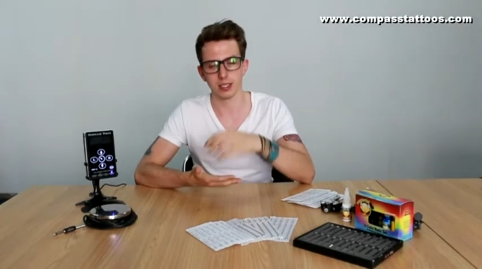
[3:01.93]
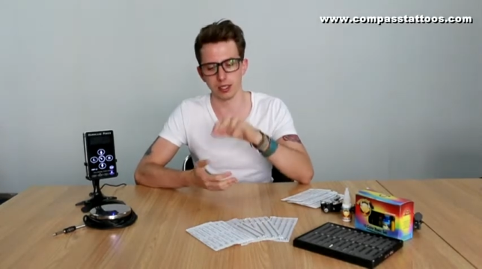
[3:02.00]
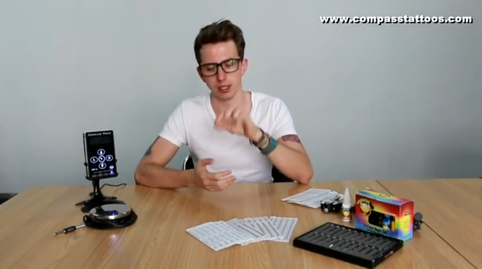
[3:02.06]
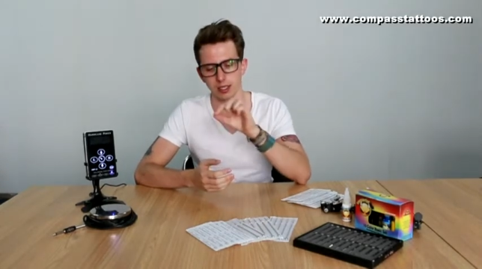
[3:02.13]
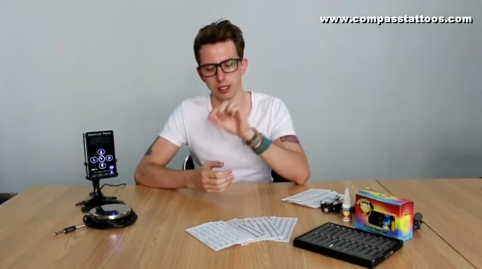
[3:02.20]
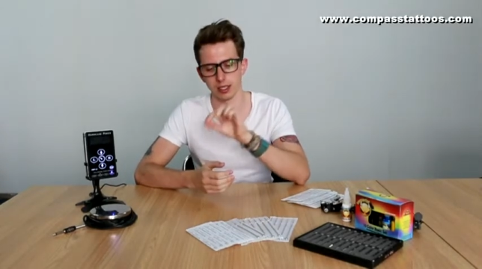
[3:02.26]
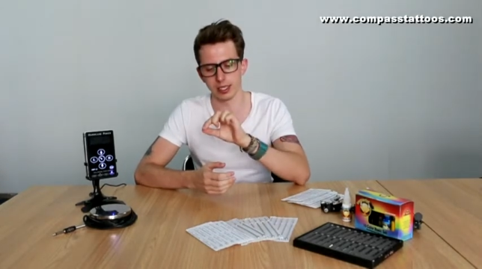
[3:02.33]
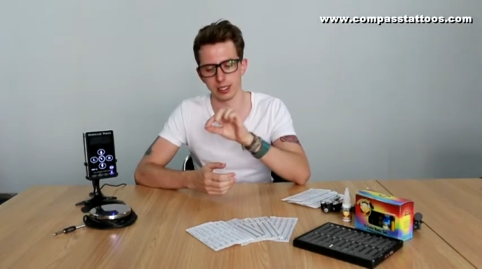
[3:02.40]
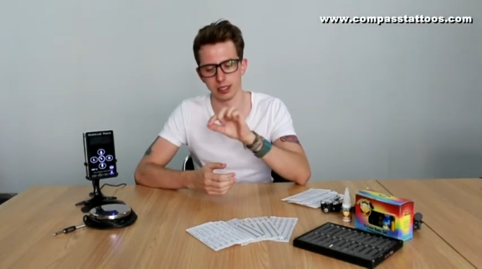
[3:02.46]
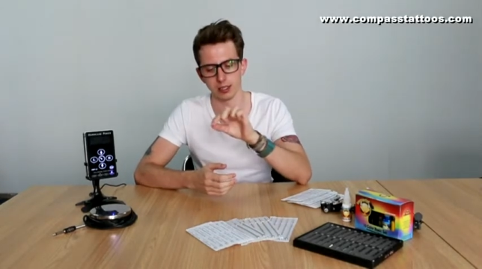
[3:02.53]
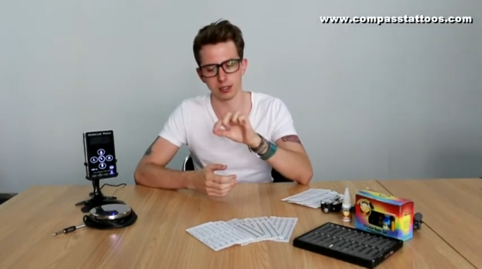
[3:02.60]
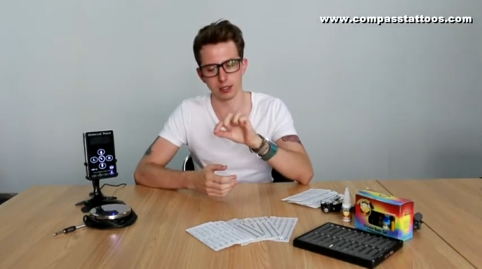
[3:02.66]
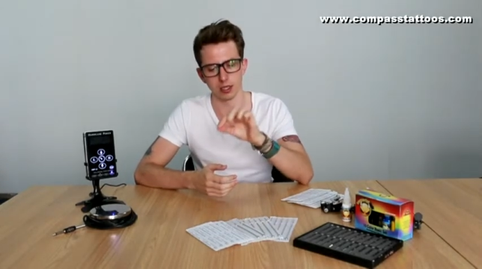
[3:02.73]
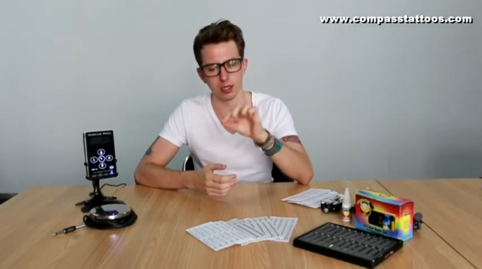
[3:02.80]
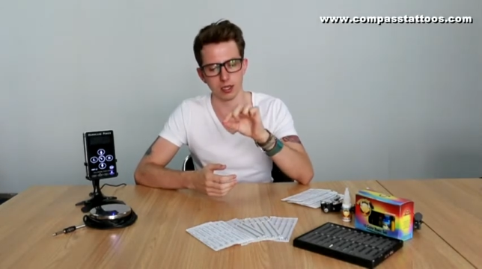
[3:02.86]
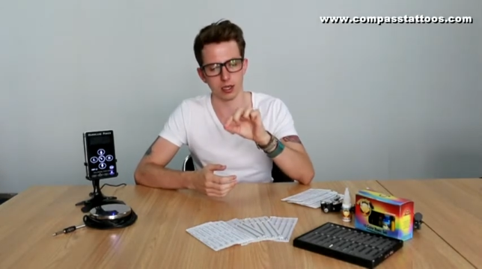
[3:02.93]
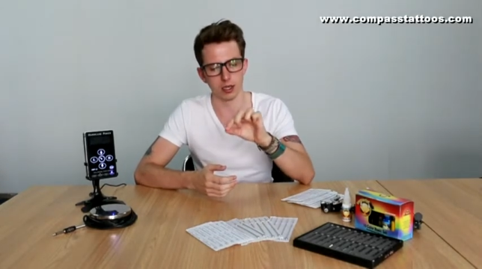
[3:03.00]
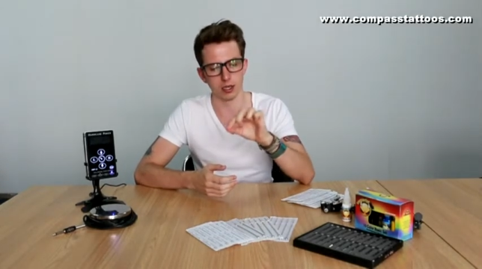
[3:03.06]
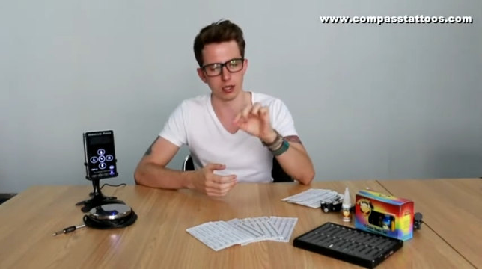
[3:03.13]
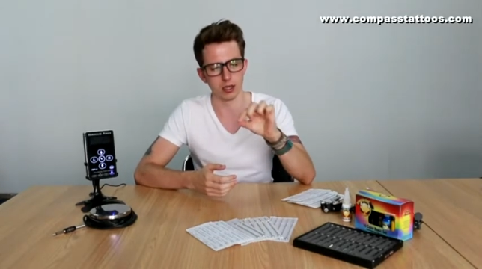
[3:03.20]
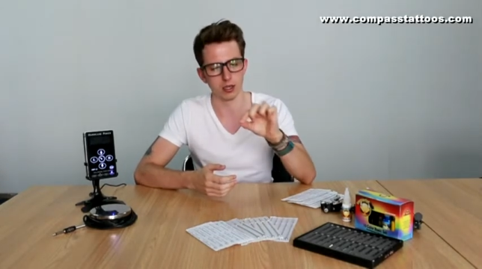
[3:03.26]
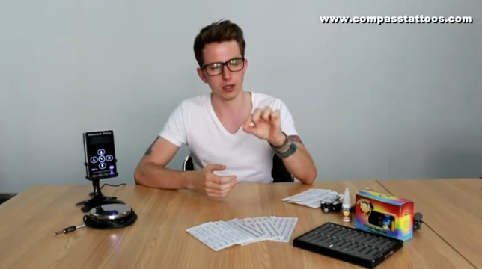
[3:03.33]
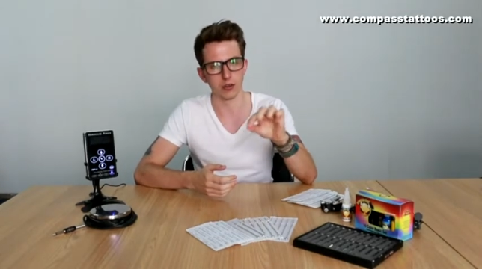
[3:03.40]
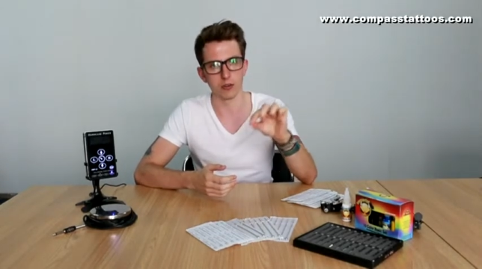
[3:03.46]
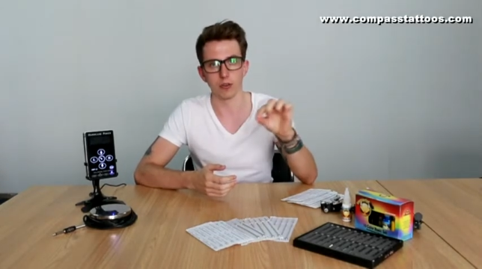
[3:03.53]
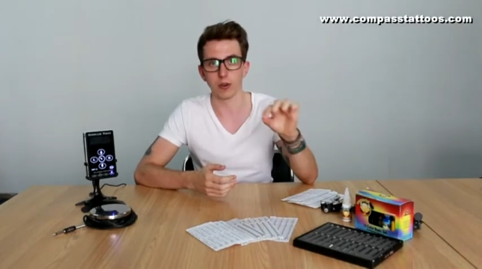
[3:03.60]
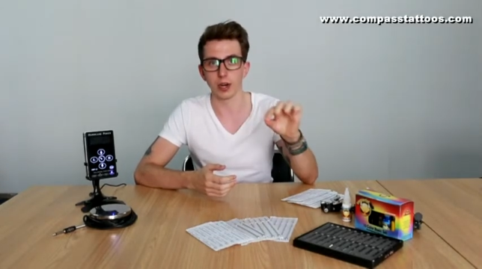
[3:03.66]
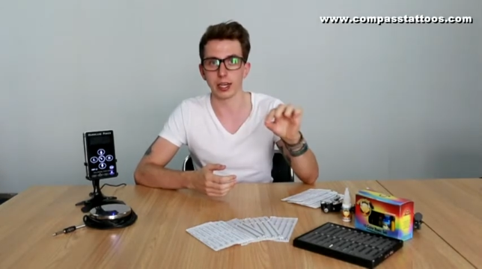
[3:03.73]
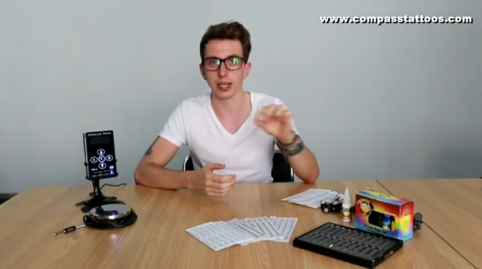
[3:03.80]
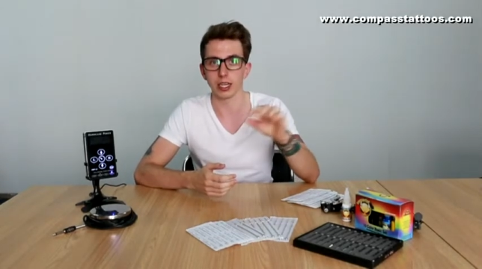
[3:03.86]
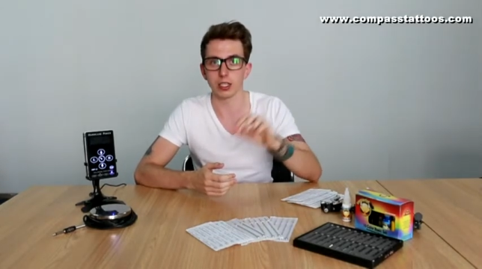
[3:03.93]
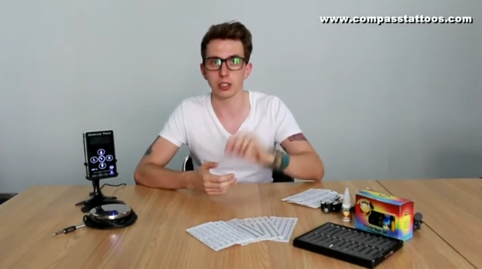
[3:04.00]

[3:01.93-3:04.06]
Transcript: The needles are right